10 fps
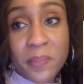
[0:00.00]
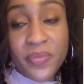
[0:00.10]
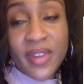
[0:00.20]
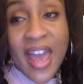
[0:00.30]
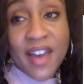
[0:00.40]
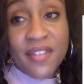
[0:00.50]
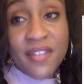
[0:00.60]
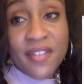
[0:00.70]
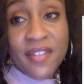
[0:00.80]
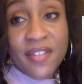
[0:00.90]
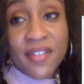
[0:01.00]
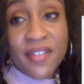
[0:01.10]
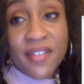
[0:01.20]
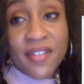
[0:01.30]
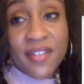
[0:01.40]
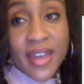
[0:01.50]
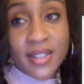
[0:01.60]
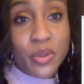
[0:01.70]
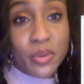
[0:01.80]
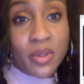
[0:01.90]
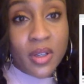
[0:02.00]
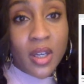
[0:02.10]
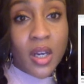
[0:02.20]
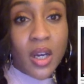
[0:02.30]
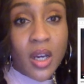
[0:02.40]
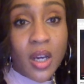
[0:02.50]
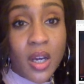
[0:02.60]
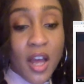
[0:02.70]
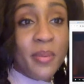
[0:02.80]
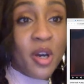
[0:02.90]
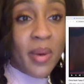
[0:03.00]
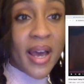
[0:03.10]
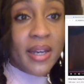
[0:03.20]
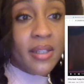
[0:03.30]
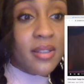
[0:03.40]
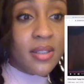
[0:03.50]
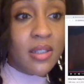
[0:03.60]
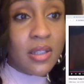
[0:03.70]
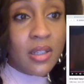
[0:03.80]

having access to female bodies,